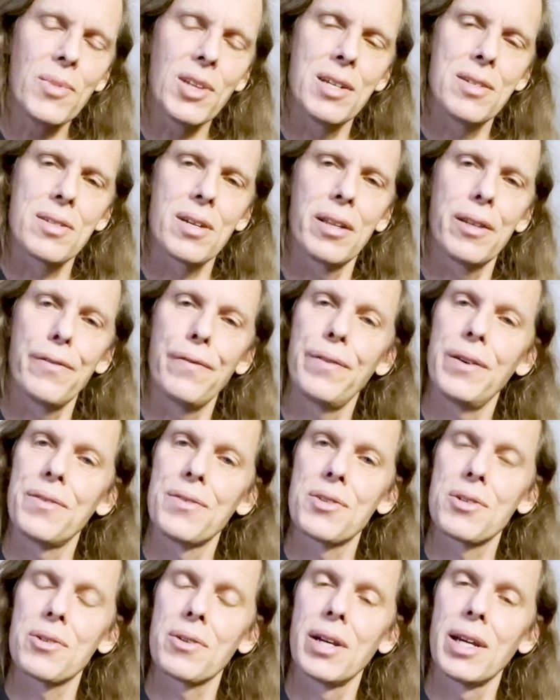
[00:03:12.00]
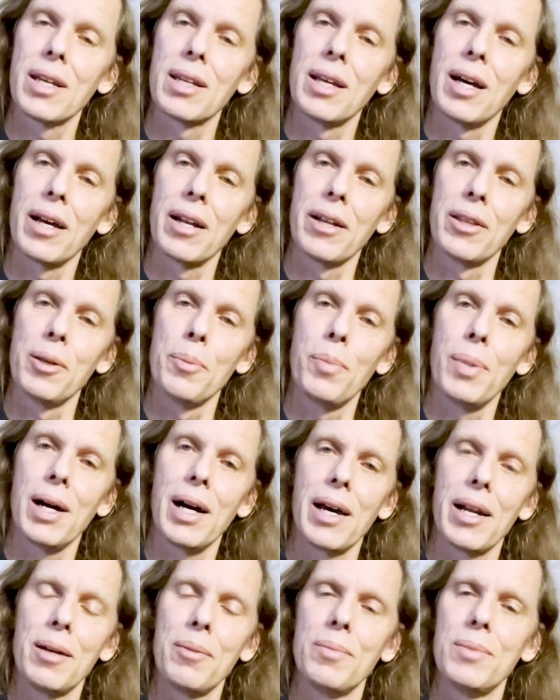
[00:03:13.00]
is on the 5th string, not on the
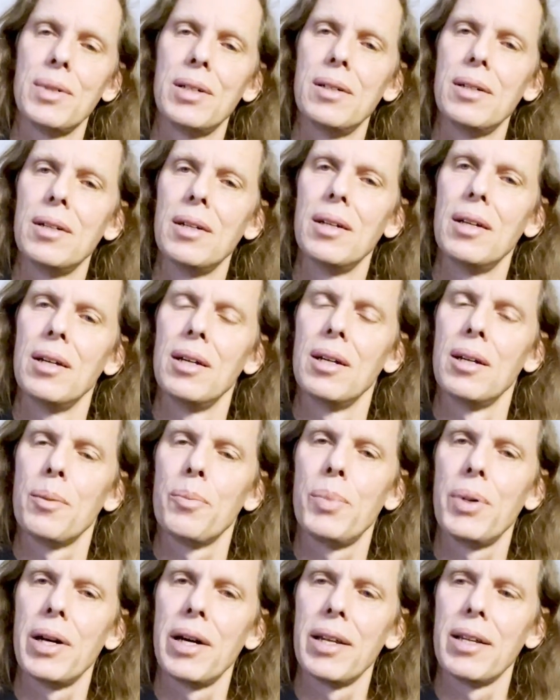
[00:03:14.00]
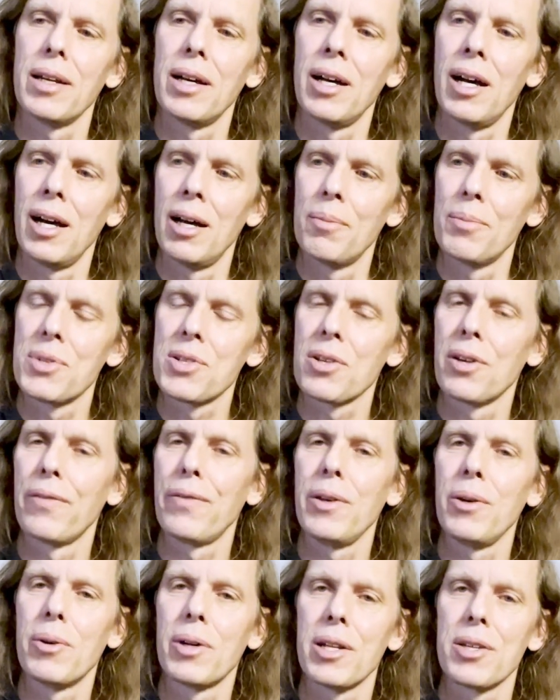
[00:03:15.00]
bottom. But so
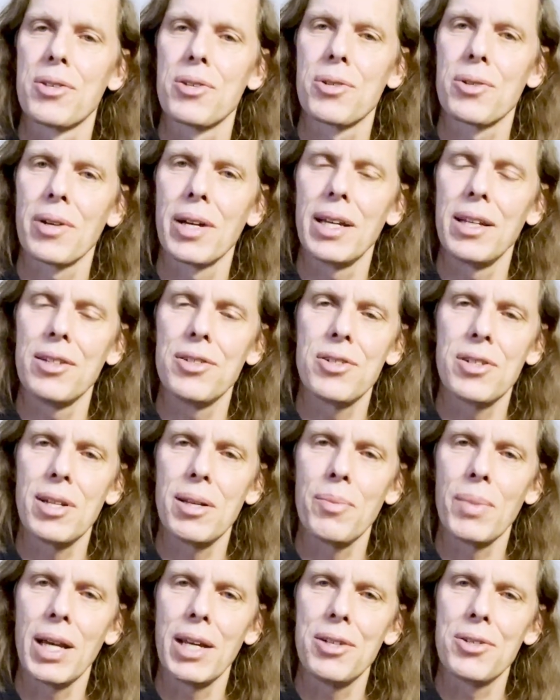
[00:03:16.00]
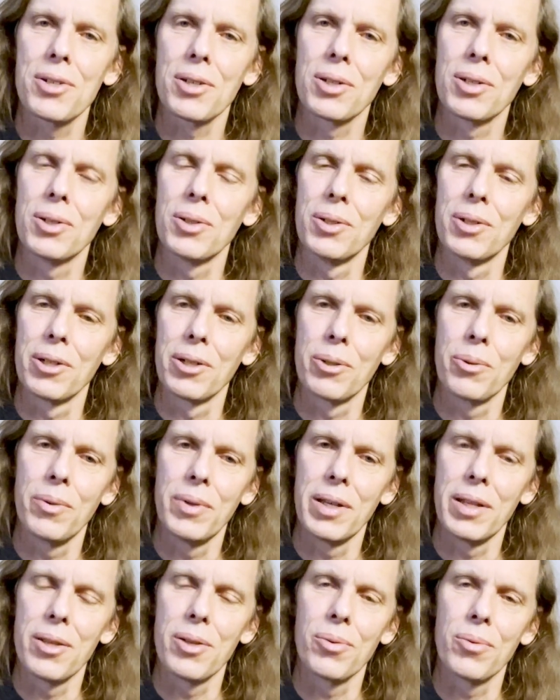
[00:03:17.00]
if you want a straight G major chord
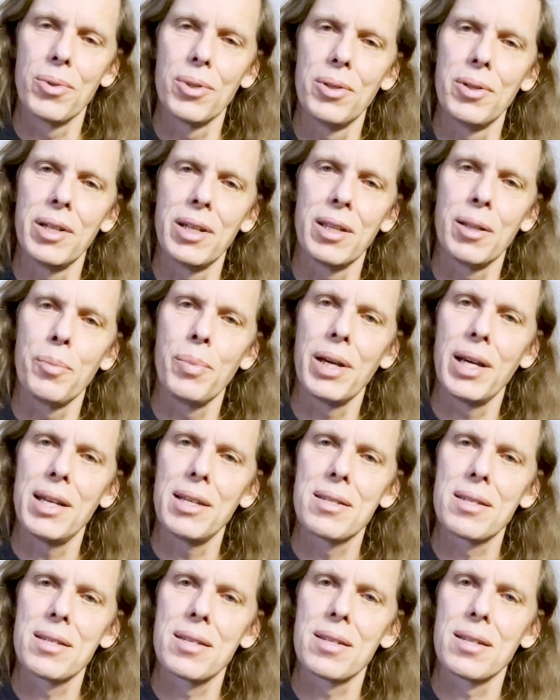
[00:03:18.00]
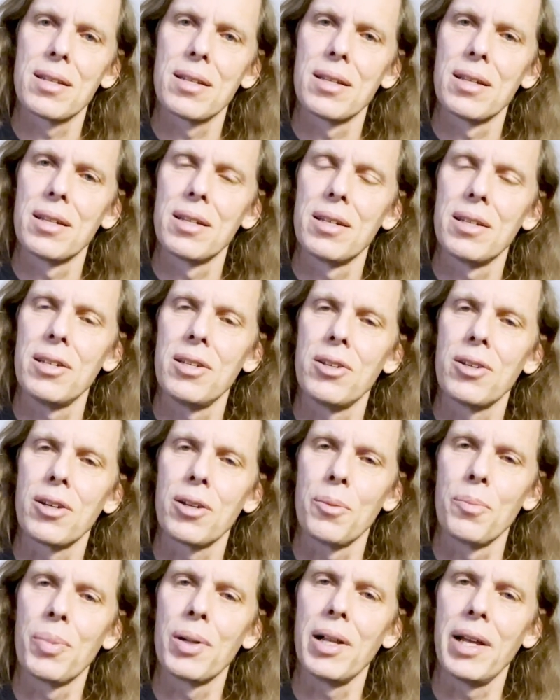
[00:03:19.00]
with the root in the bass, you
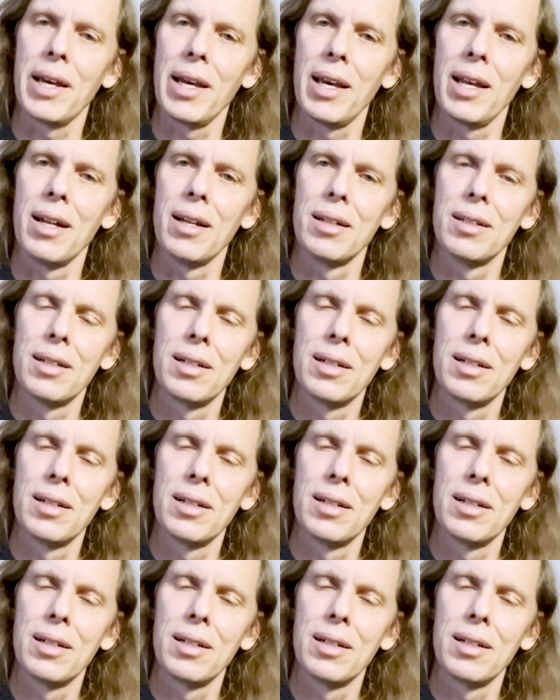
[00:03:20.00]
can play it